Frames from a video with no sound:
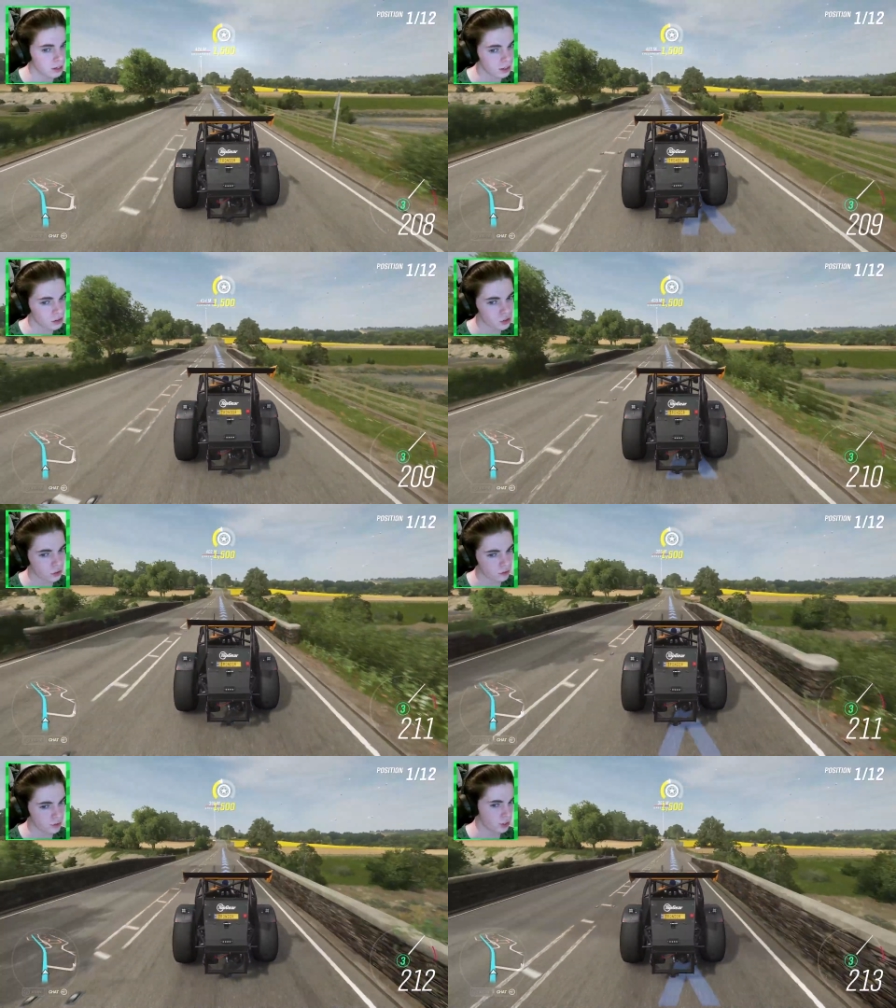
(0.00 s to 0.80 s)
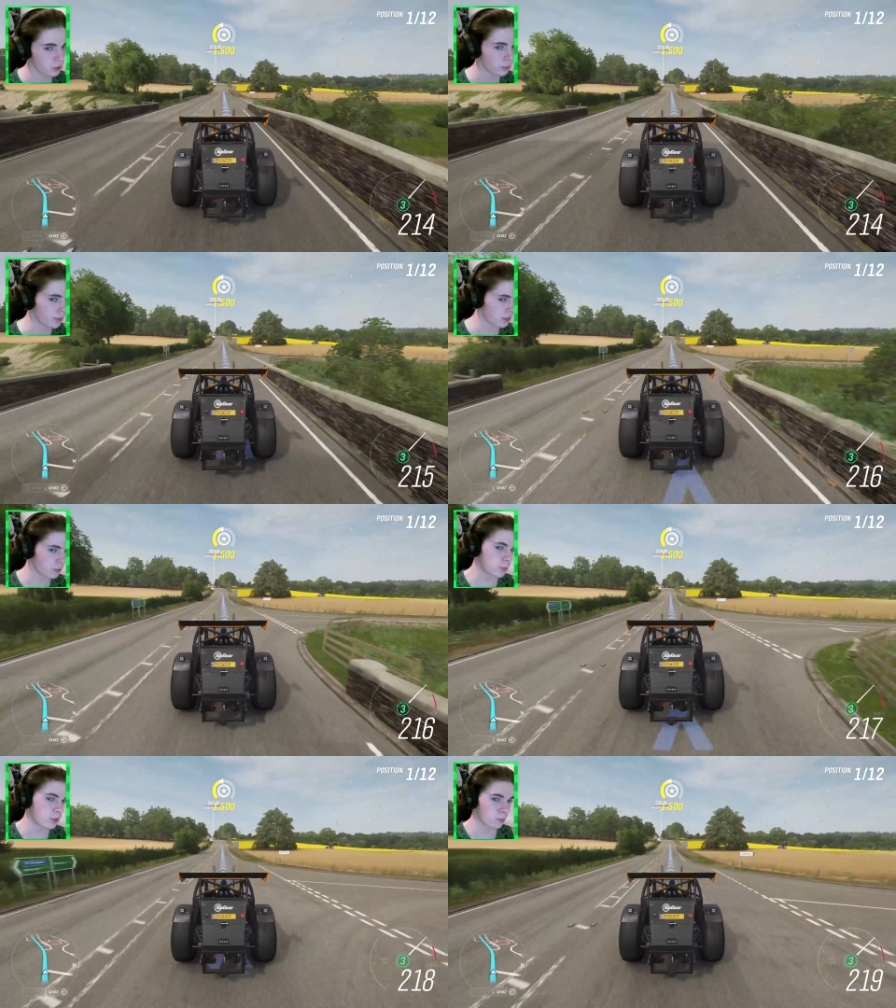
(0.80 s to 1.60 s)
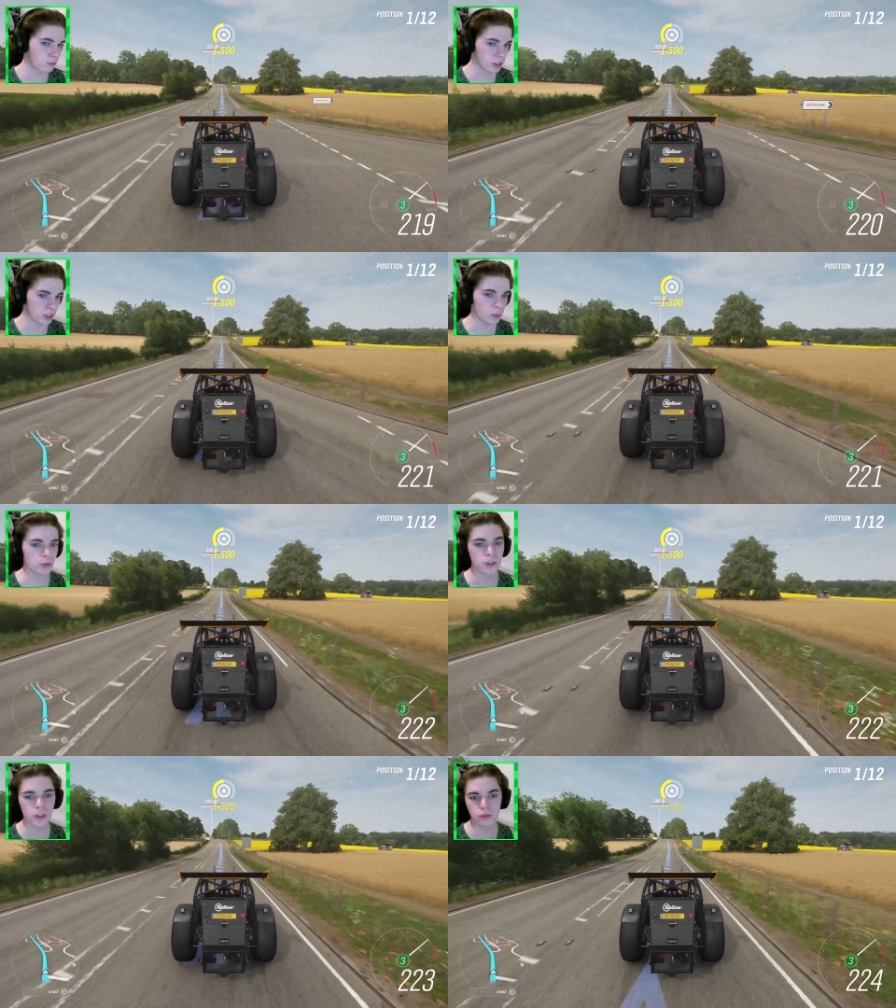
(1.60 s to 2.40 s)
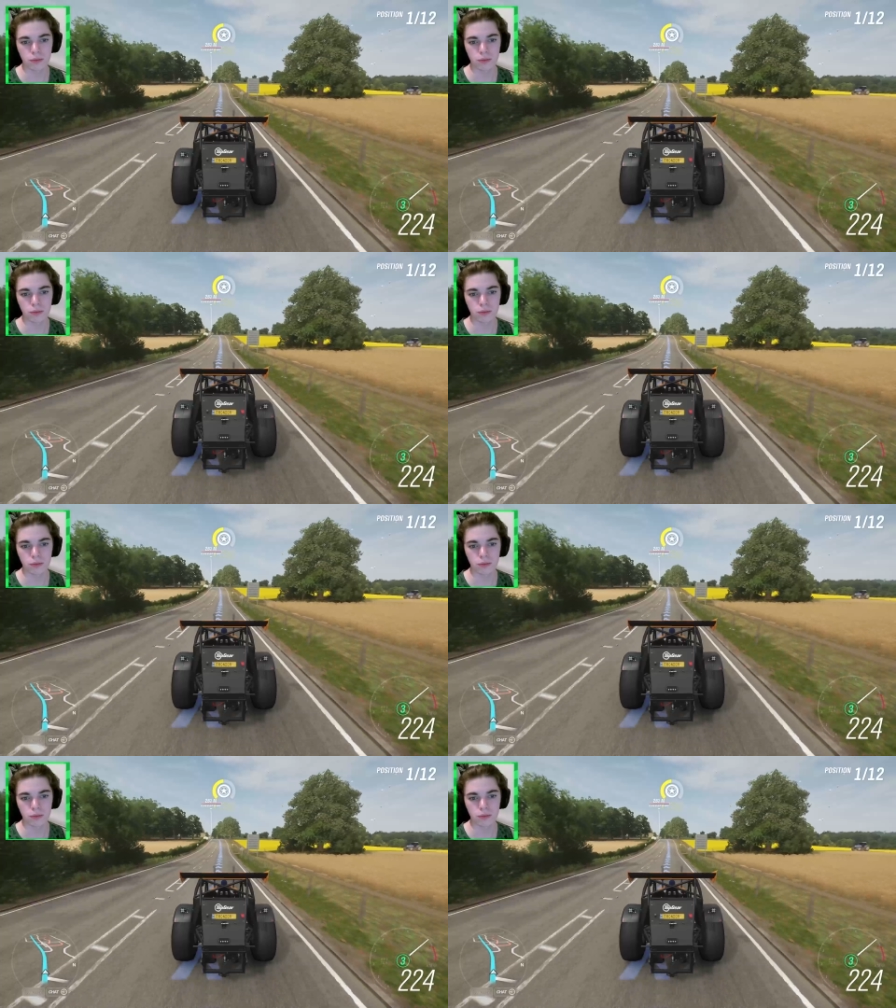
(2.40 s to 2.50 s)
the sort of vehicle that you wouldn't really want to